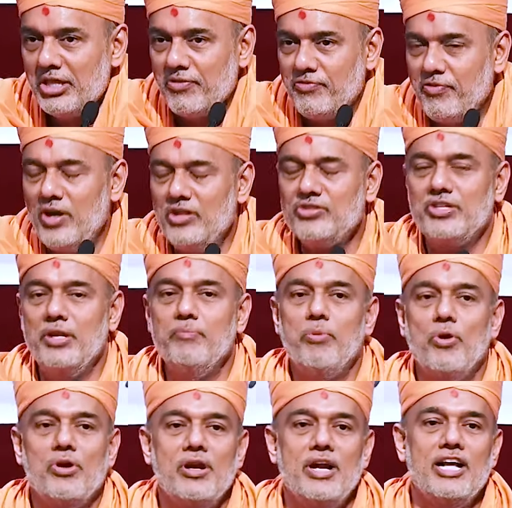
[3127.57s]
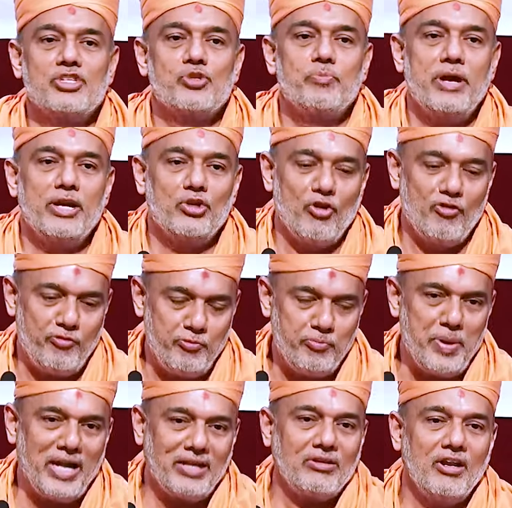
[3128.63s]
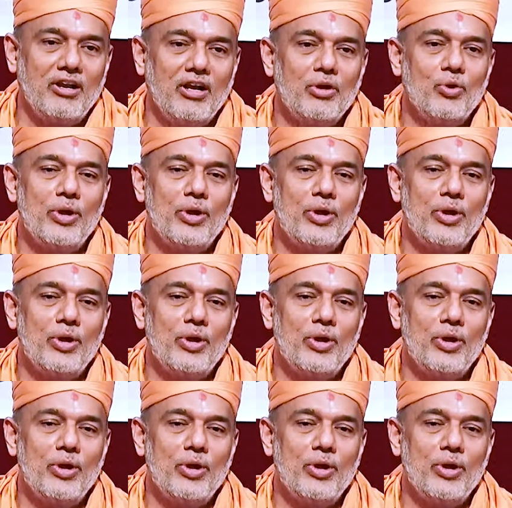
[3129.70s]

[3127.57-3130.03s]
The first important aspect of practical